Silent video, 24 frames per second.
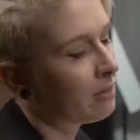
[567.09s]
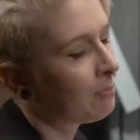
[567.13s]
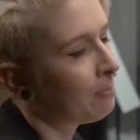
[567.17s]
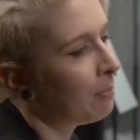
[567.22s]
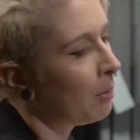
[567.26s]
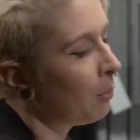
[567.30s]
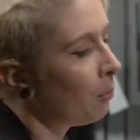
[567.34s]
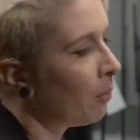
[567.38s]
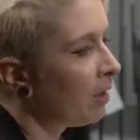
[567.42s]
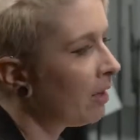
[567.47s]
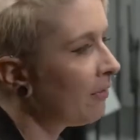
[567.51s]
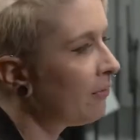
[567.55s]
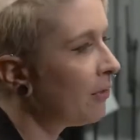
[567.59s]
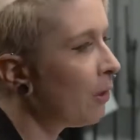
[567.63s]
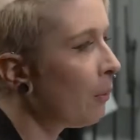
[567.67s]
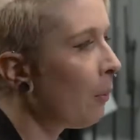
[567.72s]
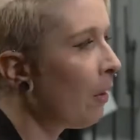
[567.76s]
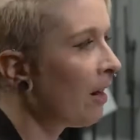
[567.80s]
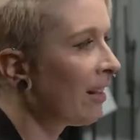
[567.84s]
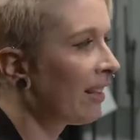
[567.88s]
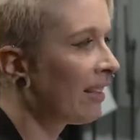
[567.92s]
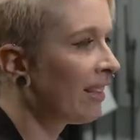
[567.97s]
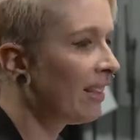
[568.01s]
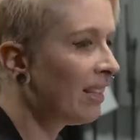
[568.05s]
But what if you
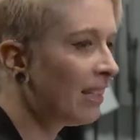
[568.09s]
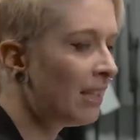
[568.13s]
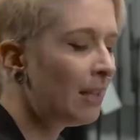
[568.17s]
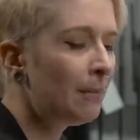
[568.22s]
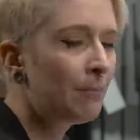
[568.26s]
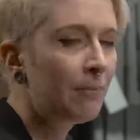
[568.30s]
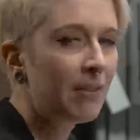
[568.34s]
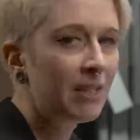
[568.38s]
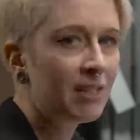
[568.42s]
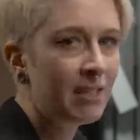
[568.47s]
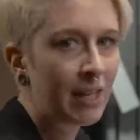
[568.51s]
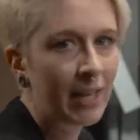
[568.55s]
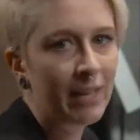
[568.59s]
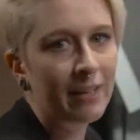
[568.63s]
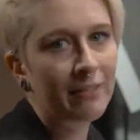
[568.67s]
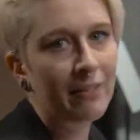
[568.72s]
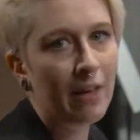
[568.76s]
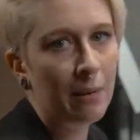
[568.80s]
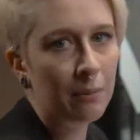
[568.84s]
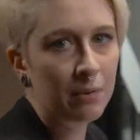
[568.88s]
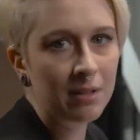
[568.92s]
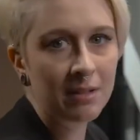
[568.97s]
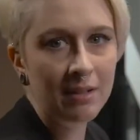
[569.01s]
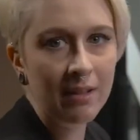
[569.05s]
want to keep the take
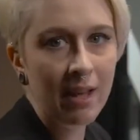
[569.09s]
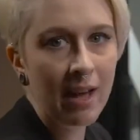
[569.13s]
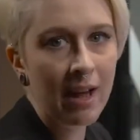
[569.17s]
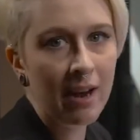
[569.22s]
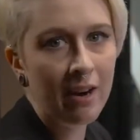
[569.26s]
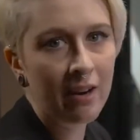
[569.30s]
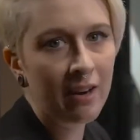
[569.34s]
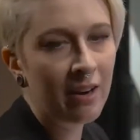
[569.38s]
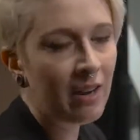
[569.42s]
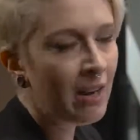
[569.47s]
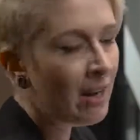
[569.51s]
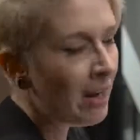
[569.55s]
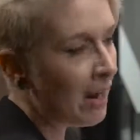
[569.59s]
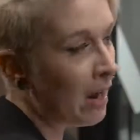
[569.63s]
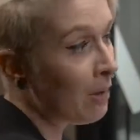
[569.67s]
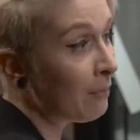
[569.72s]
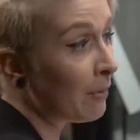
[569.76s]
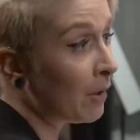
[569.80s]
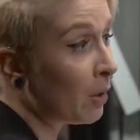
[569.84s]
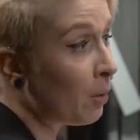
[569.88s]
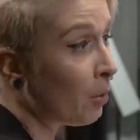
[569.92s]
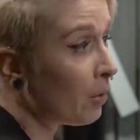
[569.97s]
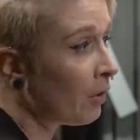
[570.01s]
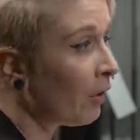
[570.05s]
that was there and
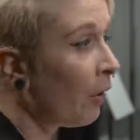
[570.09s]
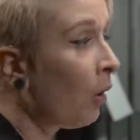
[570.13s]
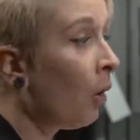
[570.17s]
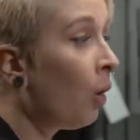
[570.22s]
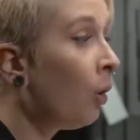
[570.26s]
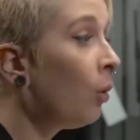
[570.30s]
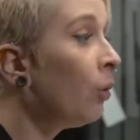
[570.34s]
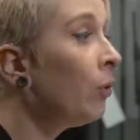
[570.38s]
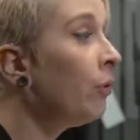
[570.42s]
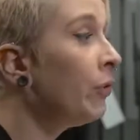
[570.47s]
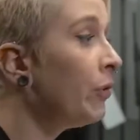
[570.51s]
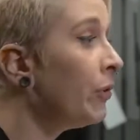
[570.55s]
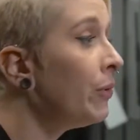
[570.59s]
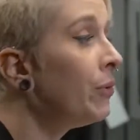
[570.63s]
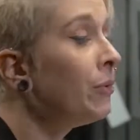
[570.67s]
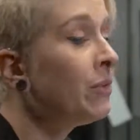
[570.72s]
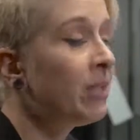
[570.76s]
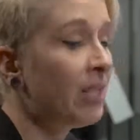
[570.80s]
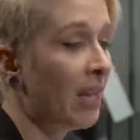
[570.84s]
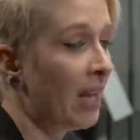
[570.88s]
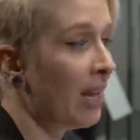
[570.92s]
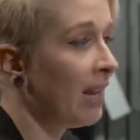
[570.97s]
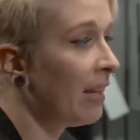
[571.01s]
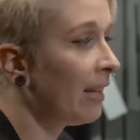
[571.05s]
record a whole new
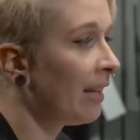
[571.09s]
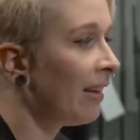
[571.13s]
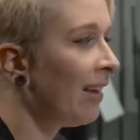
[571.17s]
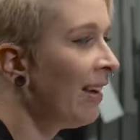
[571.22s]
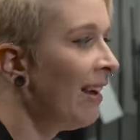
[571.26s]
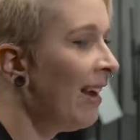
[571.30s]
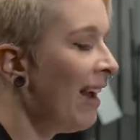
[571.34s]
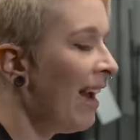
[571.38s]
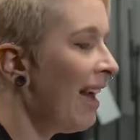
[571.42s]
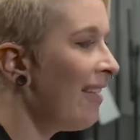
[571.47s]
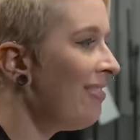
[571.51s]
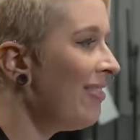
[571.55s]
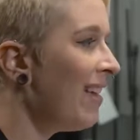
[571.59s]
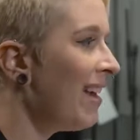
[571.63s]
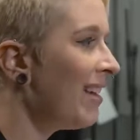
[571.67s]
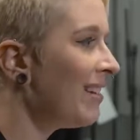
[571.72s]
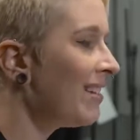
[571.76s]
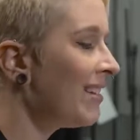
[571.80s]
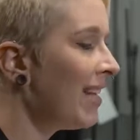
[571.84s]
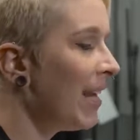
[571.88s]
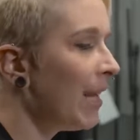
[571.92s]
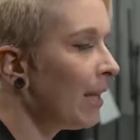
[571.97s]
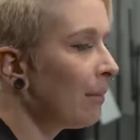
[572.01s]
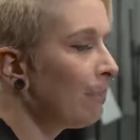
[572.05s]
take, and
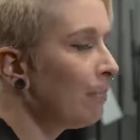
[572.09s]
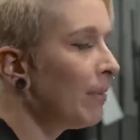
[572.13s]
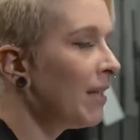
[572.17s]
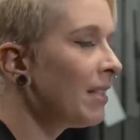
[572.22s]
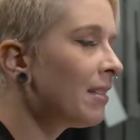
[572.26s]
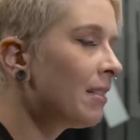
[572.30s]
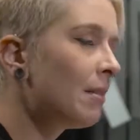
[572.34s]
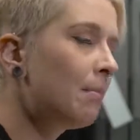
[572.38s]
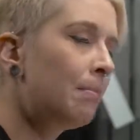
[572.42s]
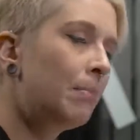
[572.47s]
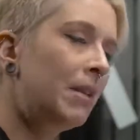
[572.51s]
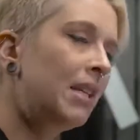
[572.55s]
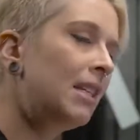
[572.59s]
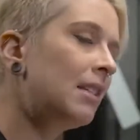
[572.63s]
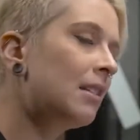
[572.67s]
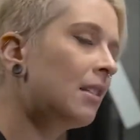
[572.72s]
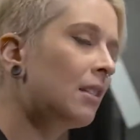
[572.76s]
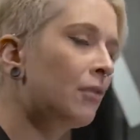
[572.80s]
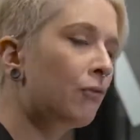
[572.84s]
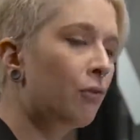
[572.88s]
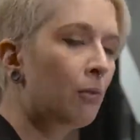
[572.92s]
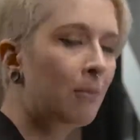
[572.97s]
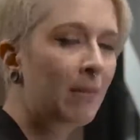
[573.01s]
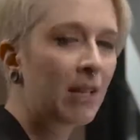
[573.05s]
then take bits and
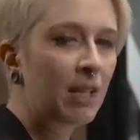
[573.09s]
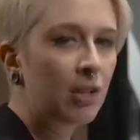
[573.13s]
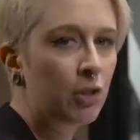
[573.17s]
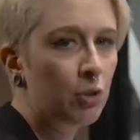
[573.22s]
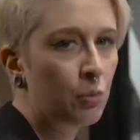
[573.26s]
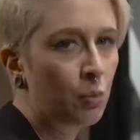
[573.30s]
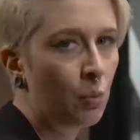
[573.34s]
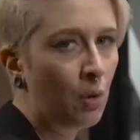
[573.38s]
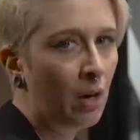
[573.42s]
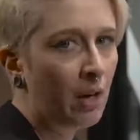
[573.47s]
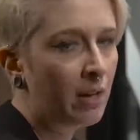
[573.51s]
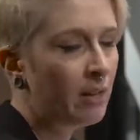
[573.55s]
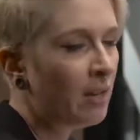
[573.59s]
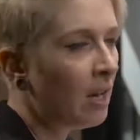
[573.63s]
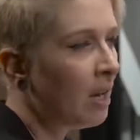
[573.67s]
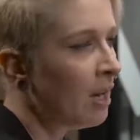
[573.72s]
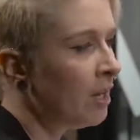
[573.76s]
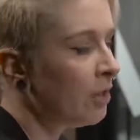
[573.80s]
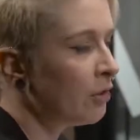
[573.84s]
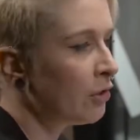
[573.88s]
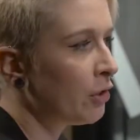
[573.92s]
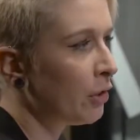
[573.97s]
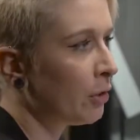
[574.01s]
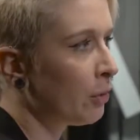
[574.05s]
pieces from each one
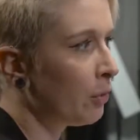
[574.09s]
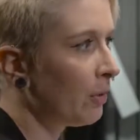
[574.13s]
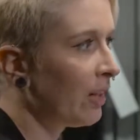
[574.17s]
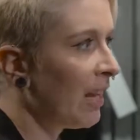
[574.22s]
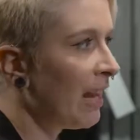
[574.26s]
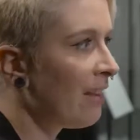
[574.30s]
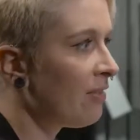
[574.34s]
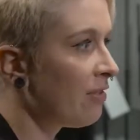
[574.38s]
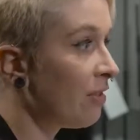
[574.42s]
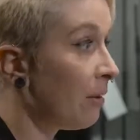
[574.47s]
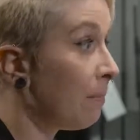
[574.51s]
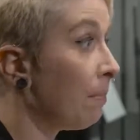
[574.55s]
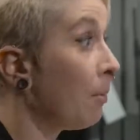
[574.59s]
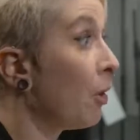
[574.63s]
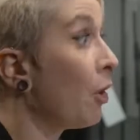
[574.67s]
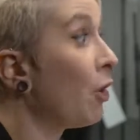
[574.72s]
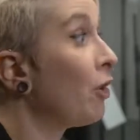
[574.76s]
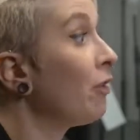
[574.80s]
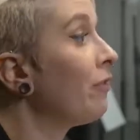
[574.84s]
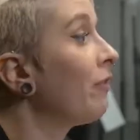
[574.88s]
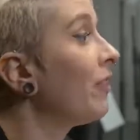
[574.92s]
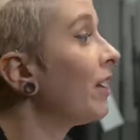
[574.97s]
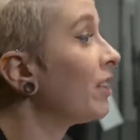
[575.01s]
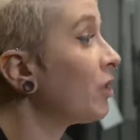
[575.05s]
to create the
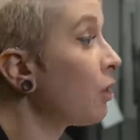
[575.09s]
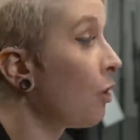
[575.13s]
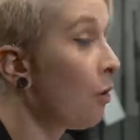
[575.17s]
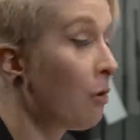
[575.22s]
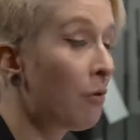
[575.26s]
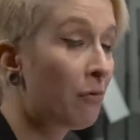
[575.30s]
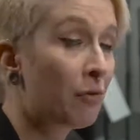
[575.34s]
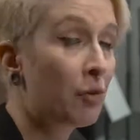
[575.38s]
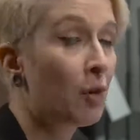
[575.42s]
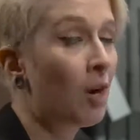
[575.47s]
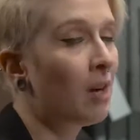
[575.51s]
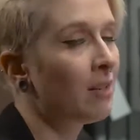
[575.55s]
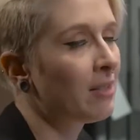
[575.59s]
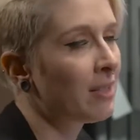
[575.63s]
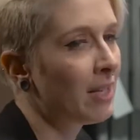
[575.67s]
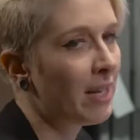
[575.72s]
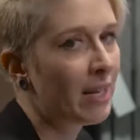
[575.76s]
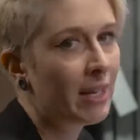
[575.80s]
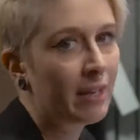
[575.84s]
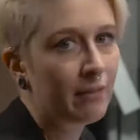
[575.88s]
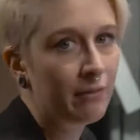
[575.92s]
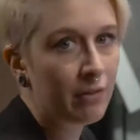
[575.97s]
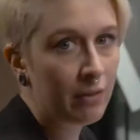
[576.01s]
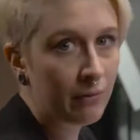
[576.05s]
perfect overall
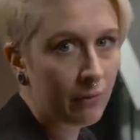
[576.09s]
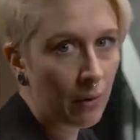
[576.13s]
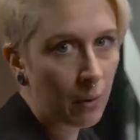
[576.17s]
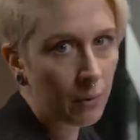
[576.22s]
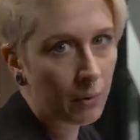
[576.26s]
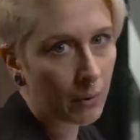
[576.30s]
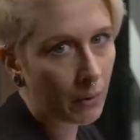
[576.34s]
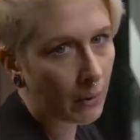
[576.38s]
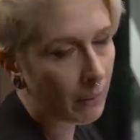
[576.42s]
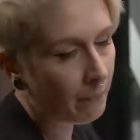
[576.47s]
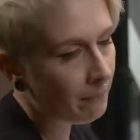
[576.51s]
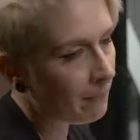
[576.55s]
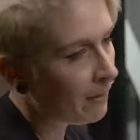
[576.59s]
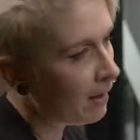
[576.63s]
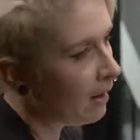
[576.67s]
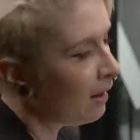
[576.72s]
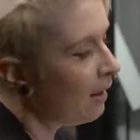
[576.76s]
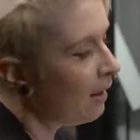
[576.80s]
take of the vocal?